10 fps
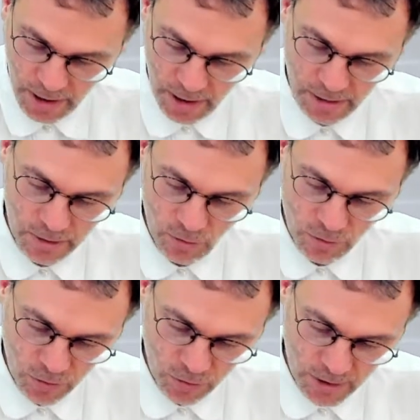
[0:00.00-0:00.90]
and then
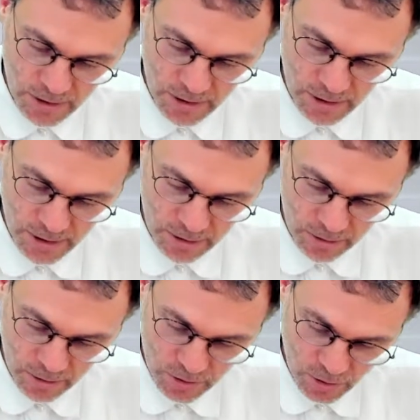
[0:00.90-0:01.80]
also this little
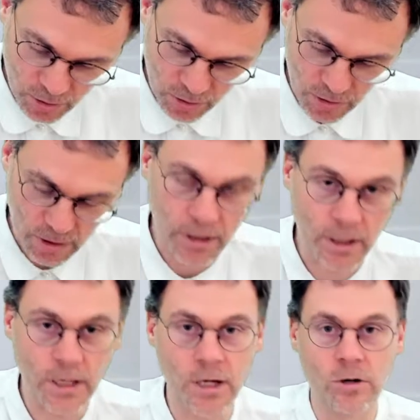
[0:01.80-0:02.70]
circle
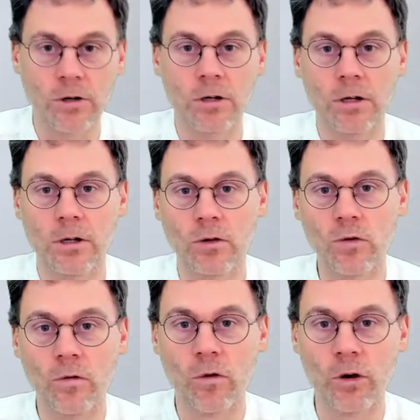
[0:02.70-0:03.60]
here to
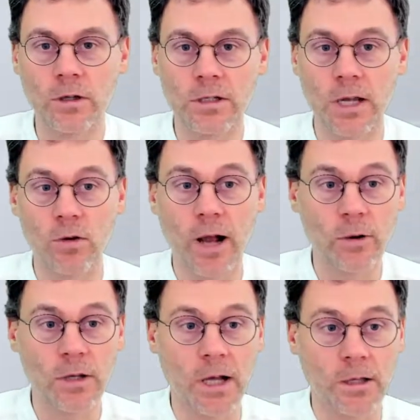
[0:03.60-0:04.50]
avoid the
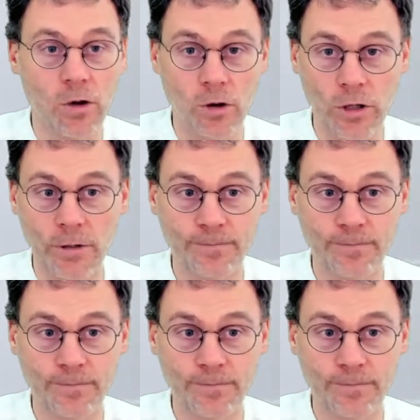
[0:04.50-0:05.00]
singularity at the origin.